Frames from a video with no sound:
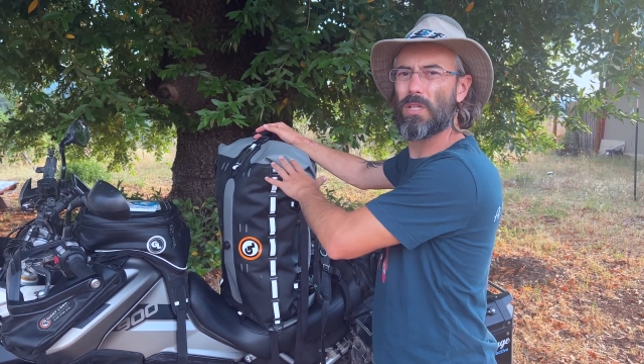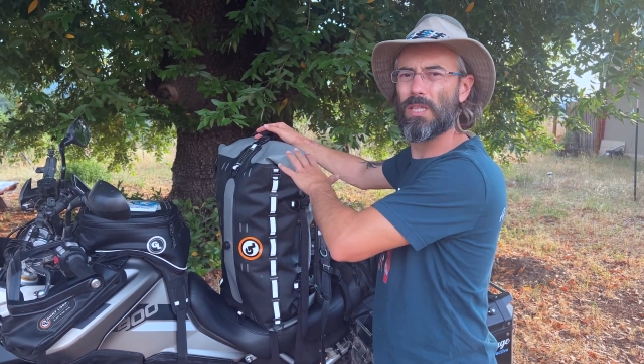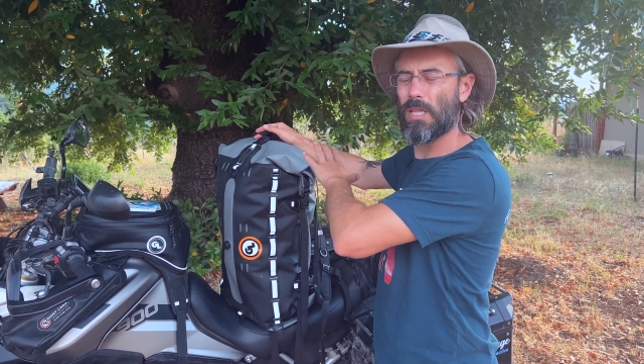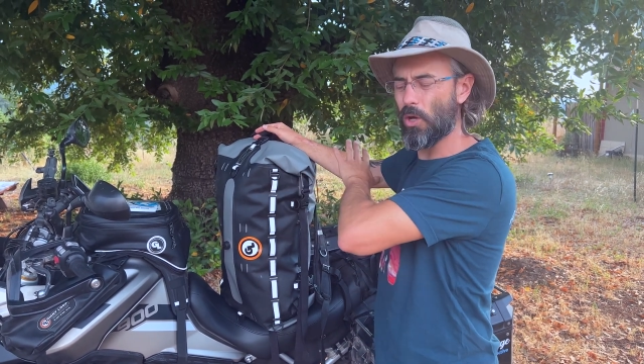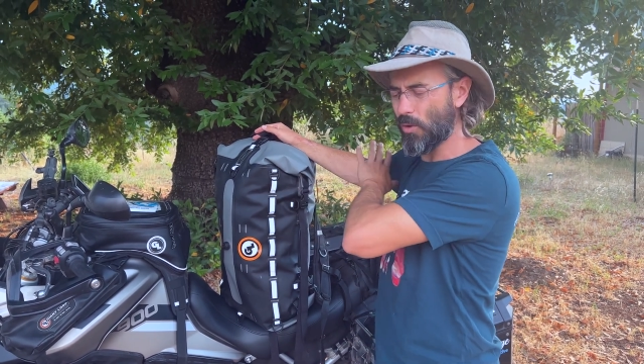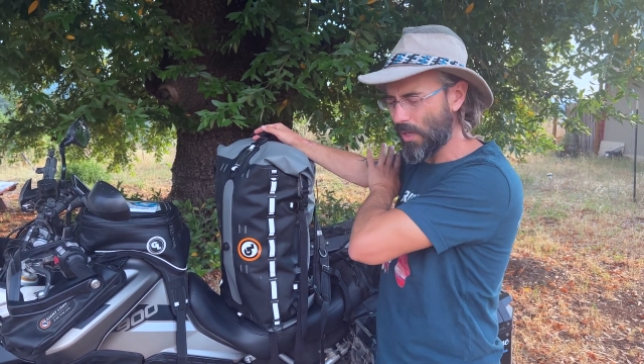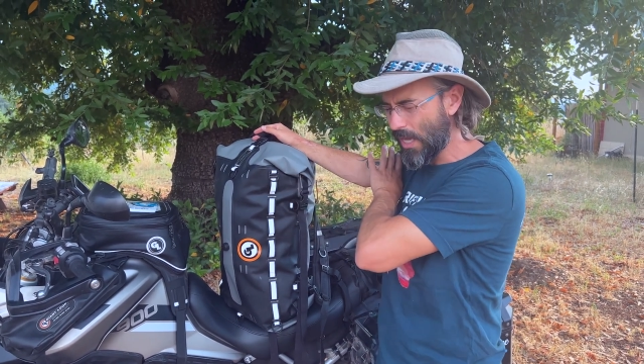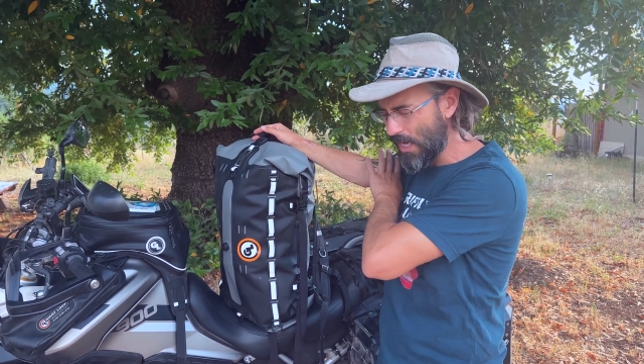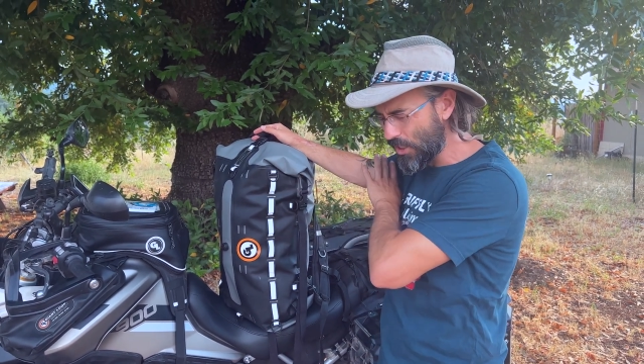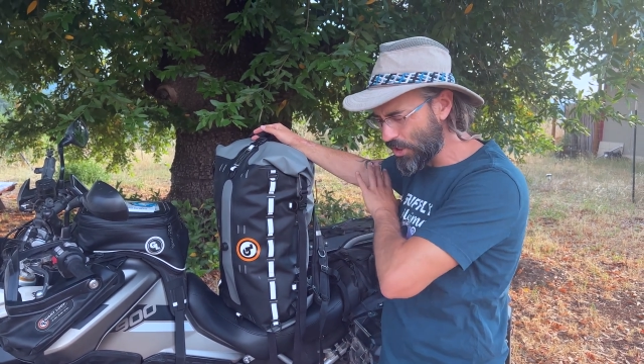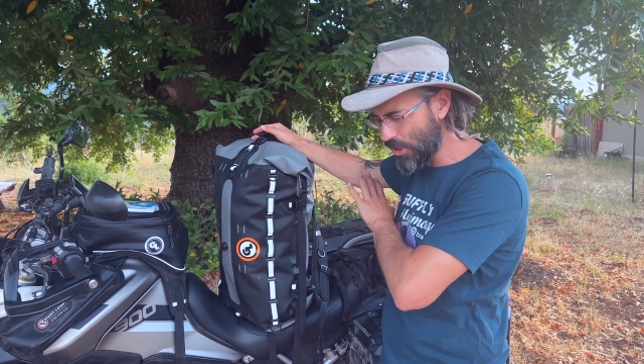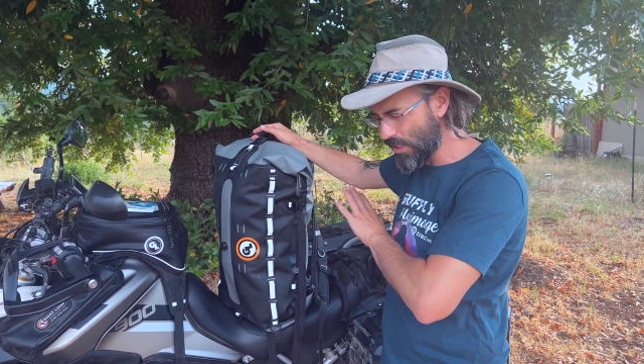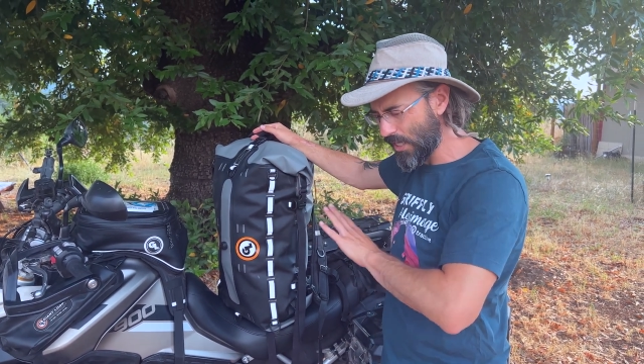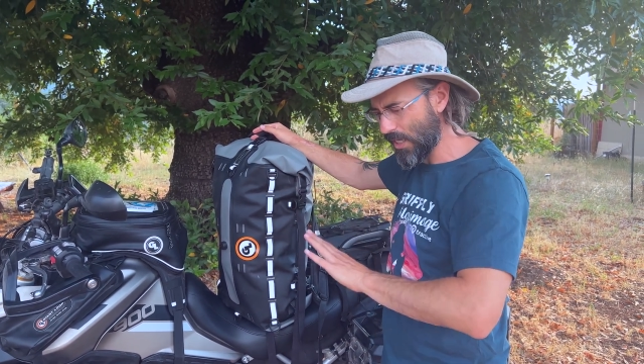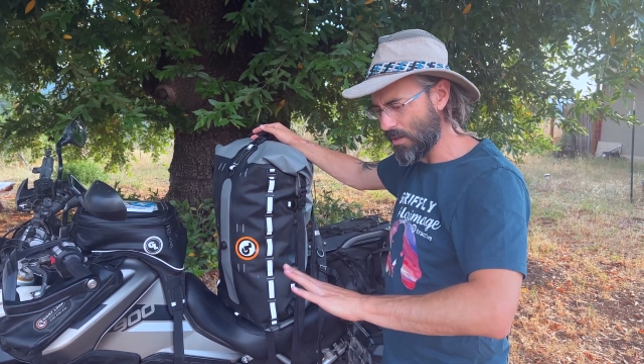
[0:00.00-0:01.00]

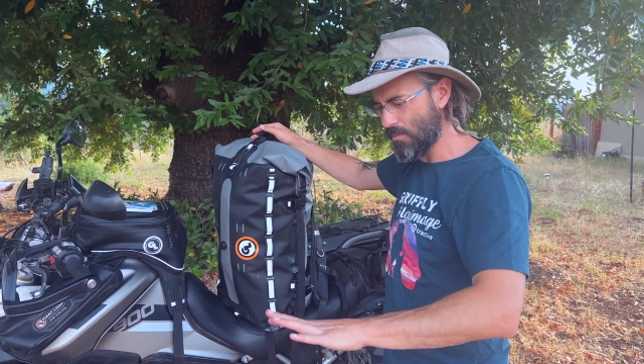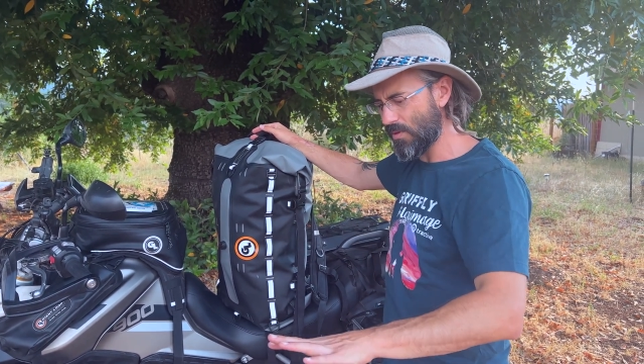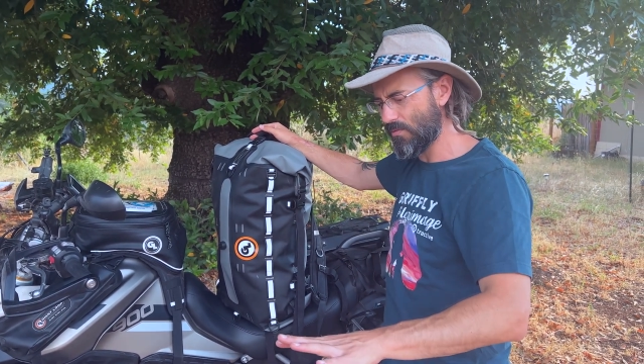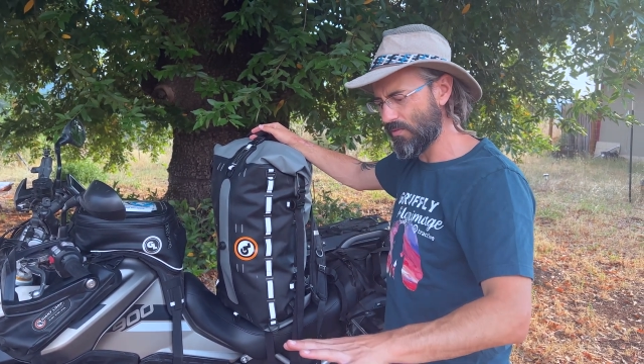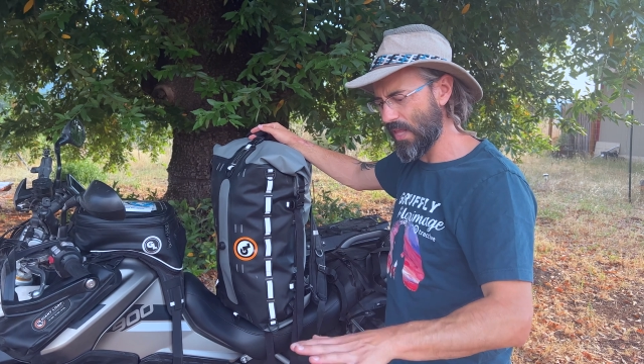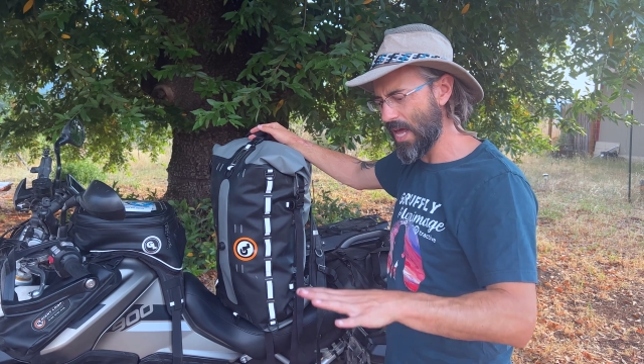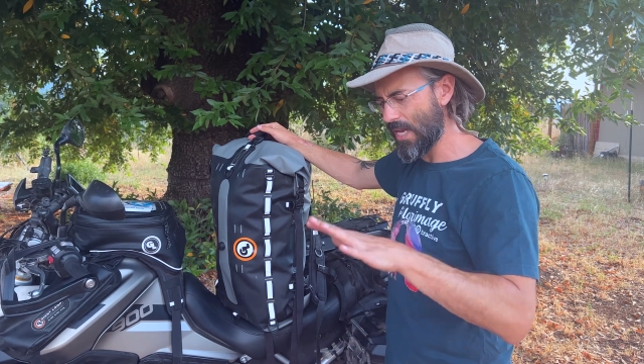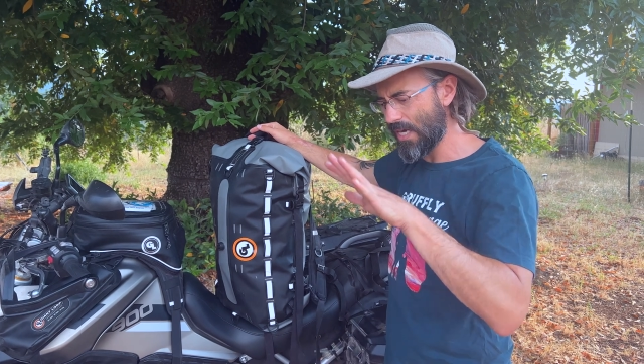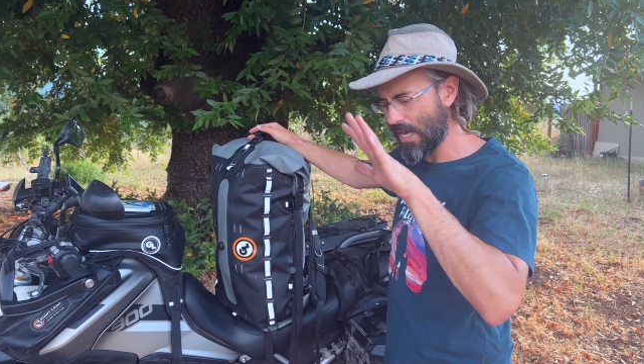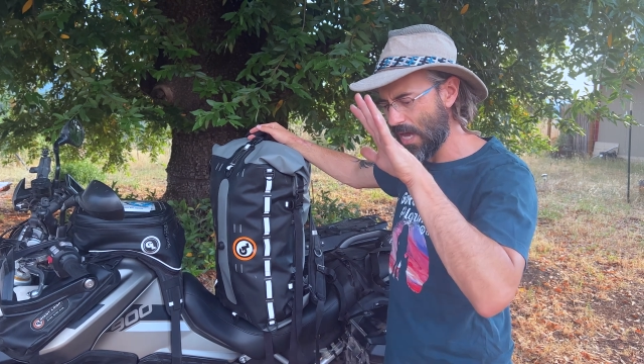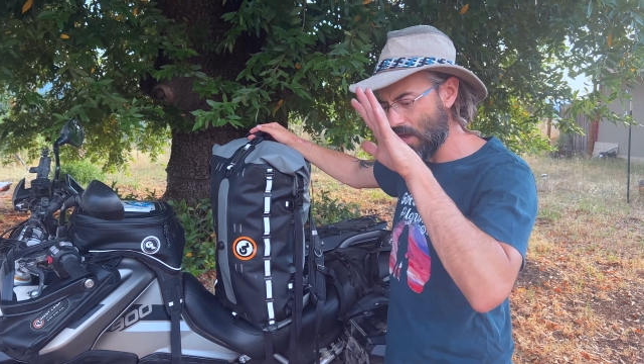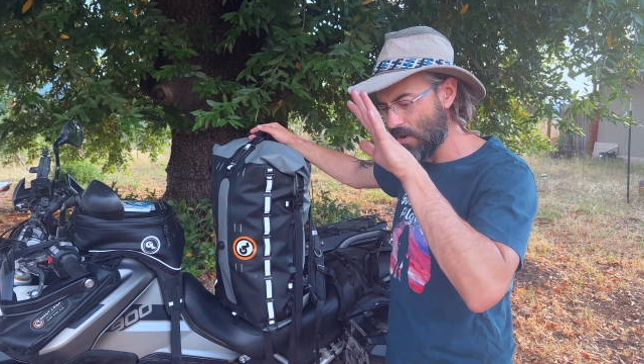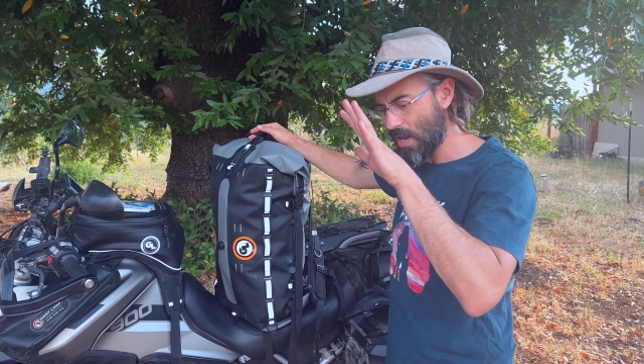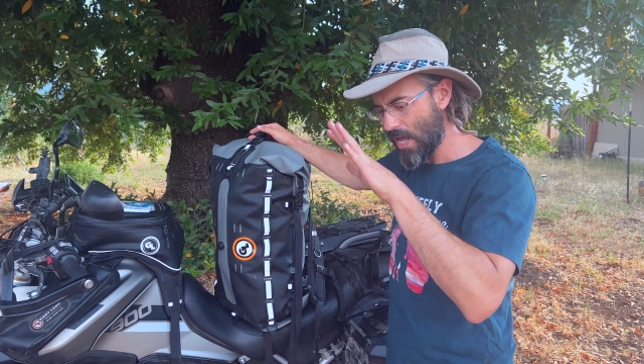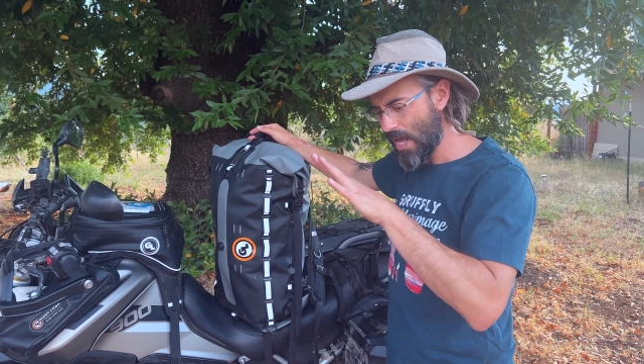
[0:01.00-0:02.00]
location that can be flattened
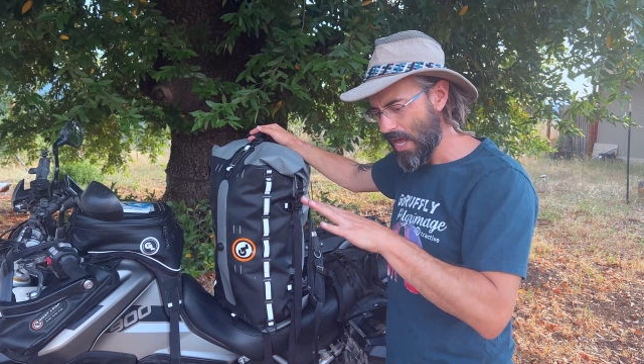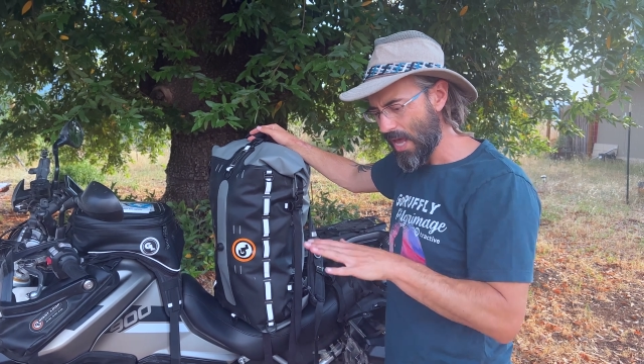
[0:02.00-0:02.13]
out